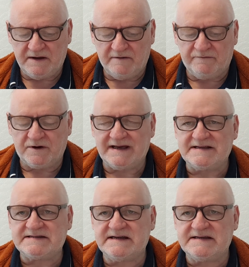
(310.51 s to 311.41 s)
For
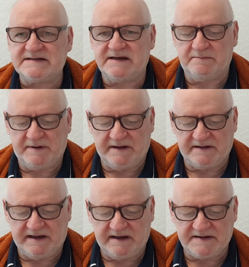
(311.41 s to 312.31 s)
existing
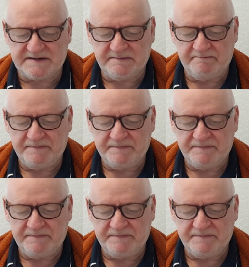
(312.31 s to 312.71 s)
buildings,